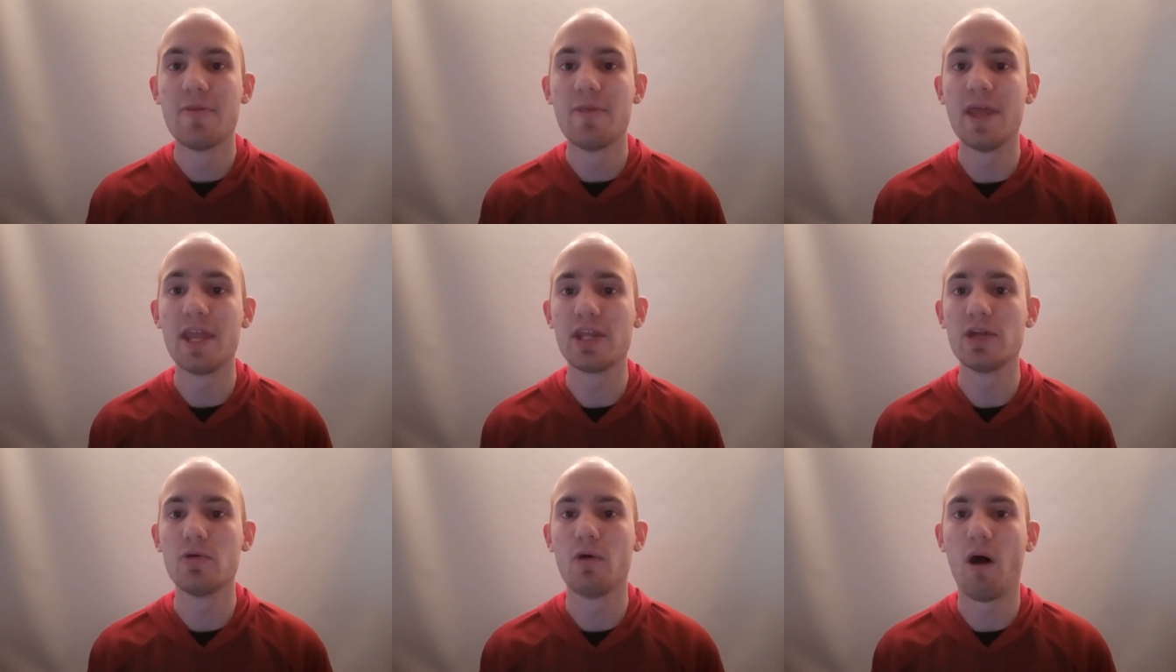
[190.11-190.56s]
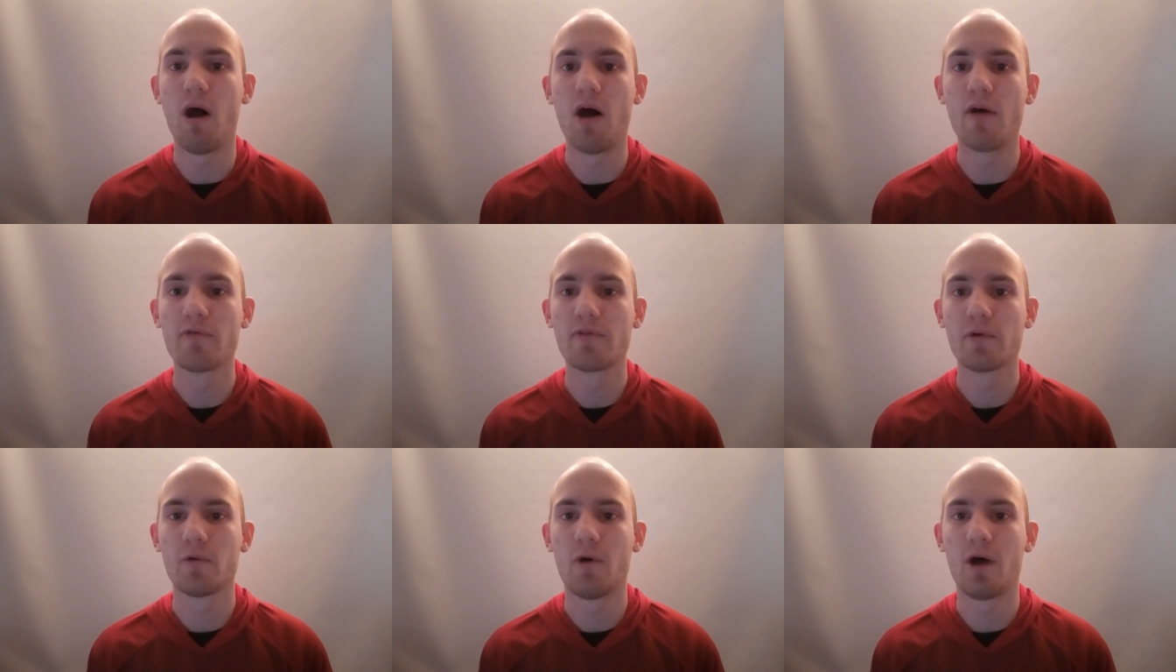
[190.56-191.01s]
Thank you
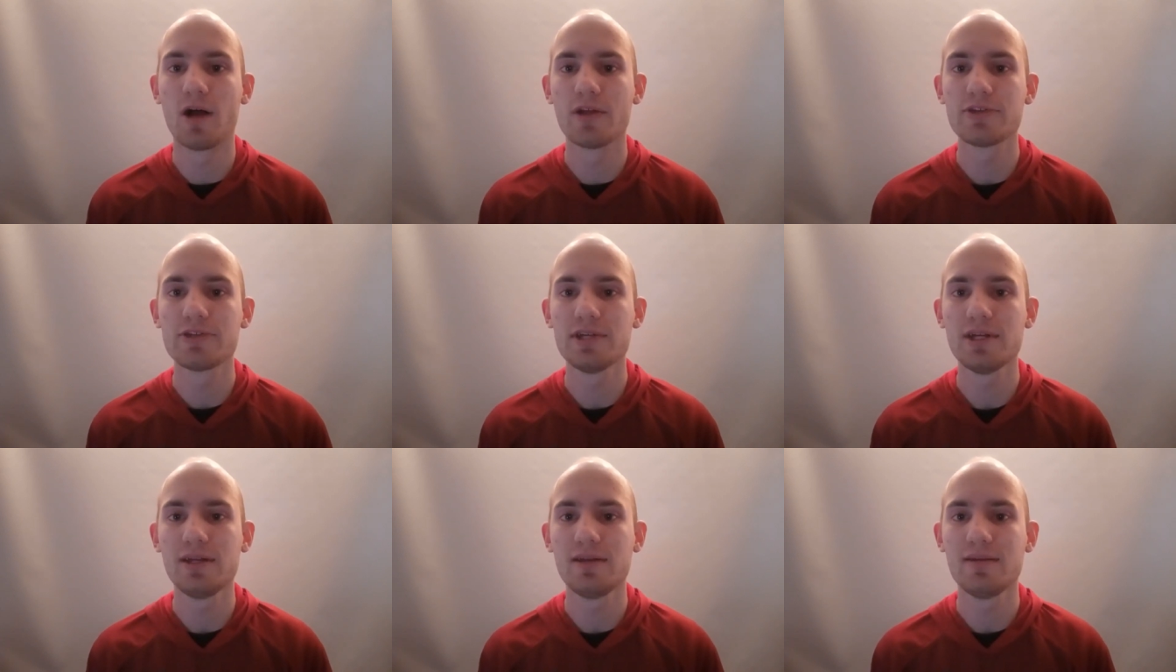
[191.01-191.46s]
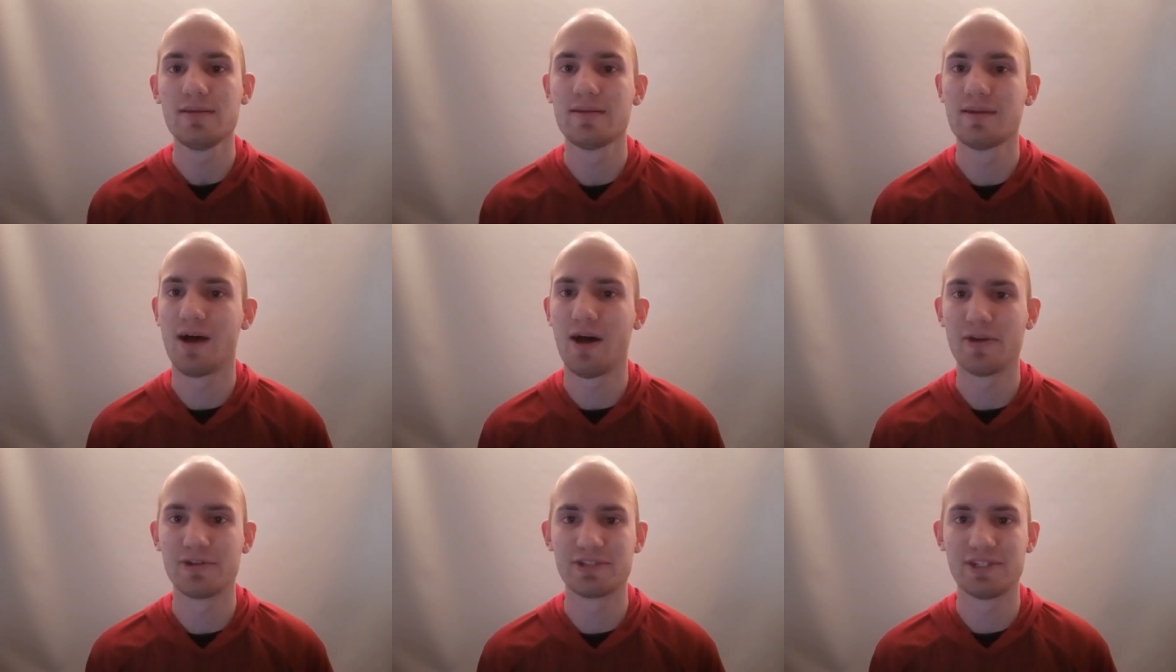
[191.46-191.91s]
all for watching.
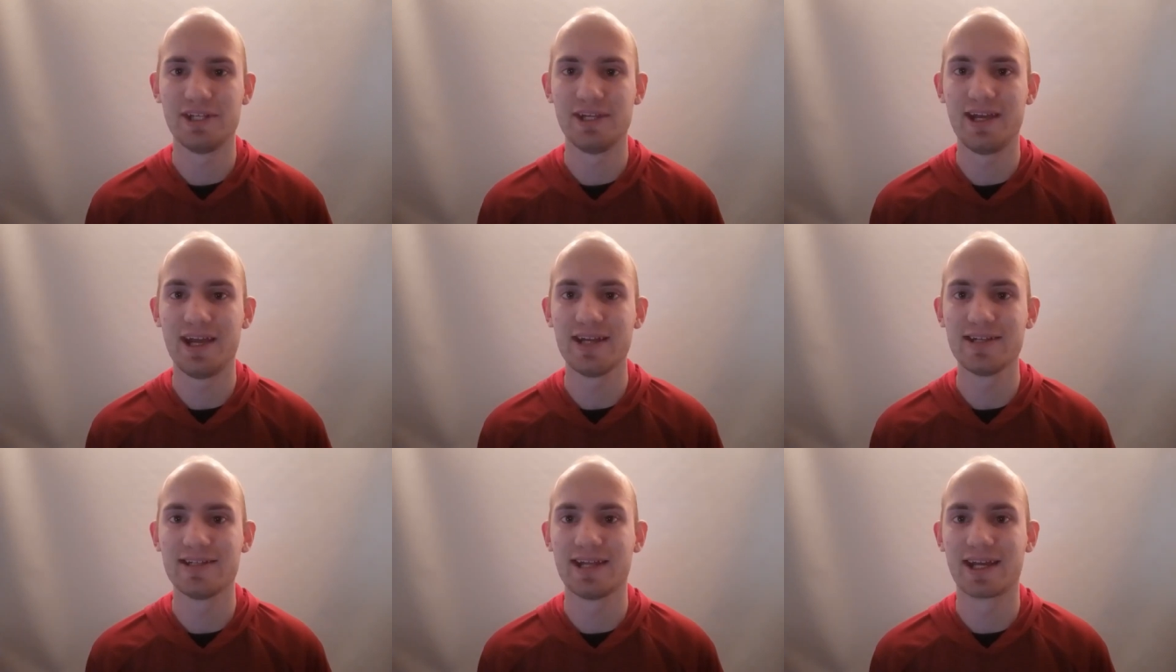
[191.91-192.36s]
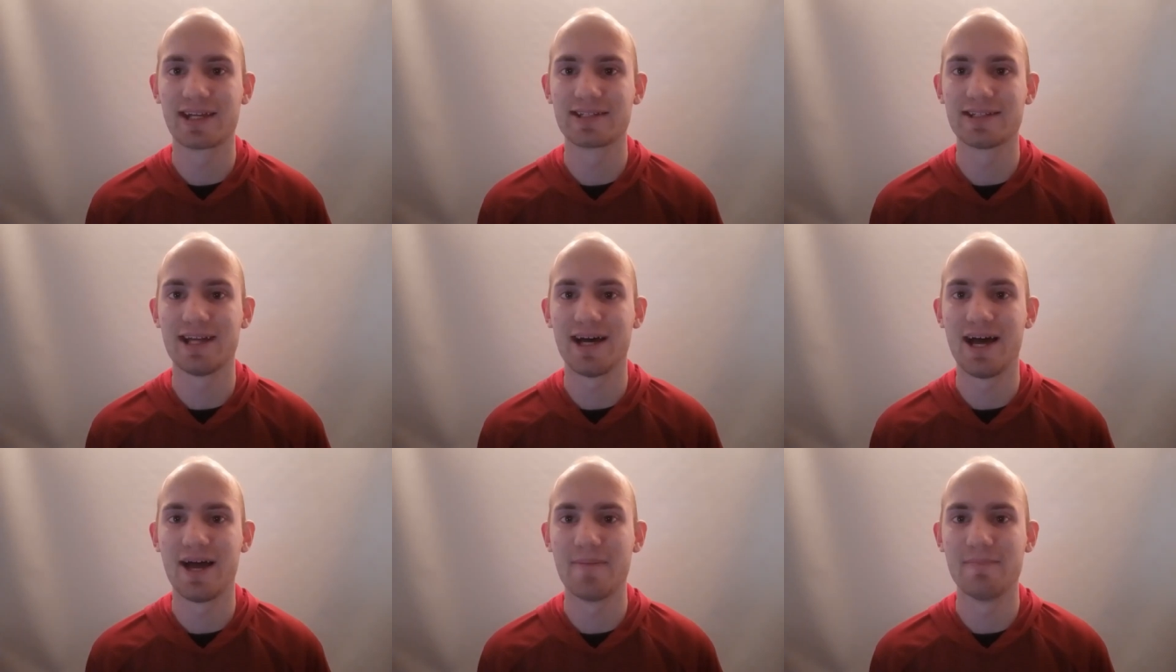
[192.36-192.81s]
I'll see you guys
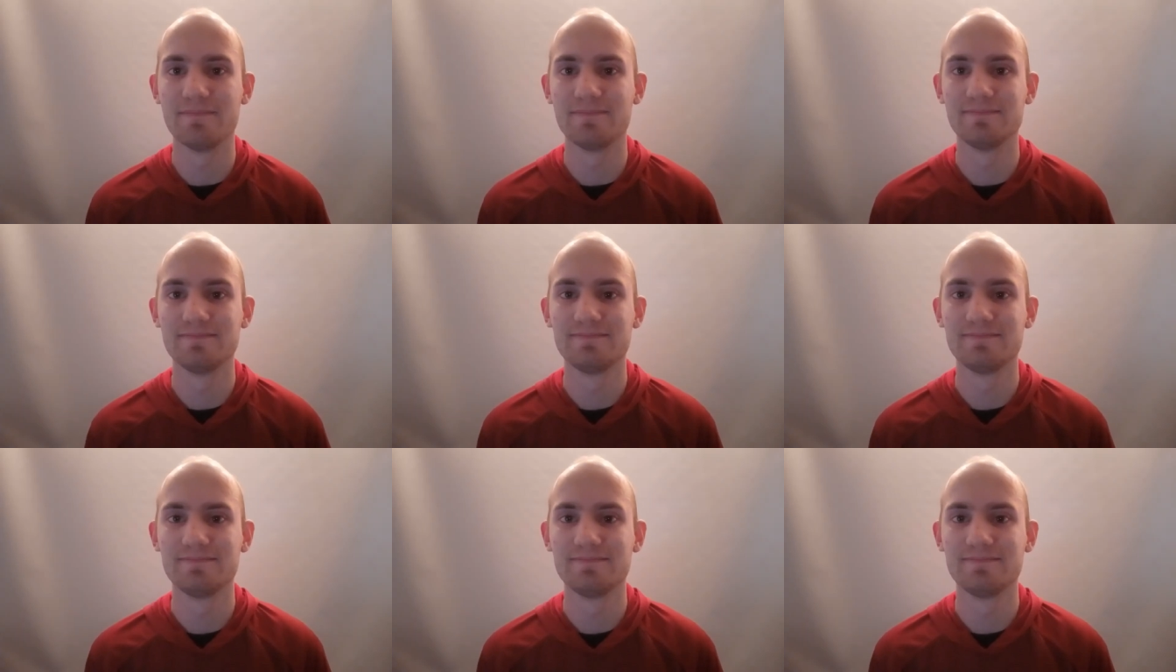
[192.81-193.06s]
next time.